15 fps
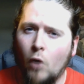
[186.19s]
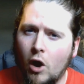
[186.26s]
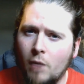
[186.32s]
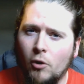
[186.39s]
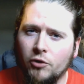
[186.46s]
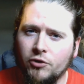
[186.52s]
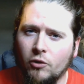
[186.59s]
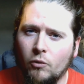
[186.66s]
What
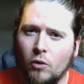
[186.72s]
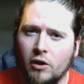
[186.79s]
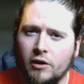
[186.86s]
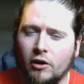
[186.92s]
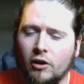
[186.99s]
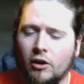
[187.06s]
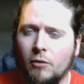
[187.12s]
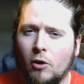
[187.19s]
I'm also
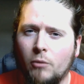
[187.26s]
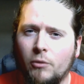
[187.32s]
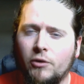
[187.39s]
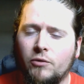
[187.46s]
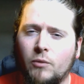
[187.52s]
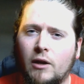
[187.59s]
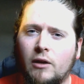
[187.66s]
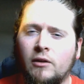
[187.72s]
working on at the
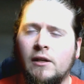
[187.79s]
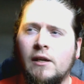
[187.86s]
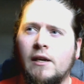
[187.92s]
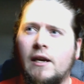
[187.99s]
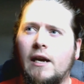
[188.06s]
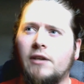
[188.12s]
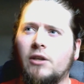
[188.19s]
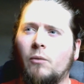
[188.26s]
moment as well
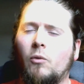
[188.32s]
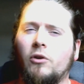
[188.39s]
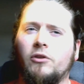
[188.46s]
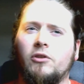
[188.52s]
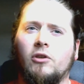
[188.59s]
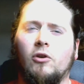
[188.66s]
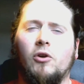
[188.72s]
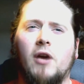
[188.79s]
is I'm
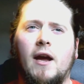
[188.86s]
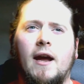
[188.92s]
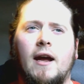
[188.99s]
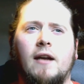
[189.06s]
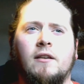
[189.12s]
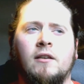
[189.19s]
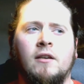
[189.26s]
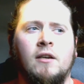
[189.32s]
wanting to look
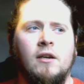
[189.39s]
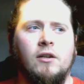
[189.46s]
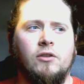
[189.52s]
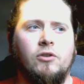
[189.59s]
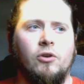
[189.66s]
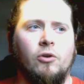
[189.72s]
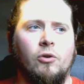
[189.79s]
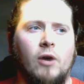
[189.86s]
ahead
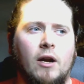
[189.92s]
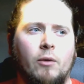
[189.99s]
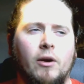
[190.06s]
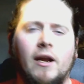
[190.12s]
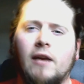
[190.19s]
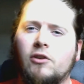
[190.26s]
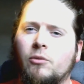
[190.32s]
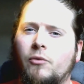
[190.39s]
to, and I
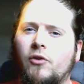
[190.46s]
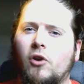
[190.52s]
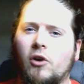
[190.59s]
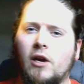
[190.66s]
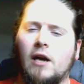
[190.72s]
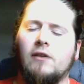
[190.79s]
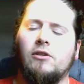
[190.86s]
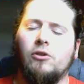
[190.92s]
want to get some of
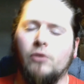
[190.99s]
you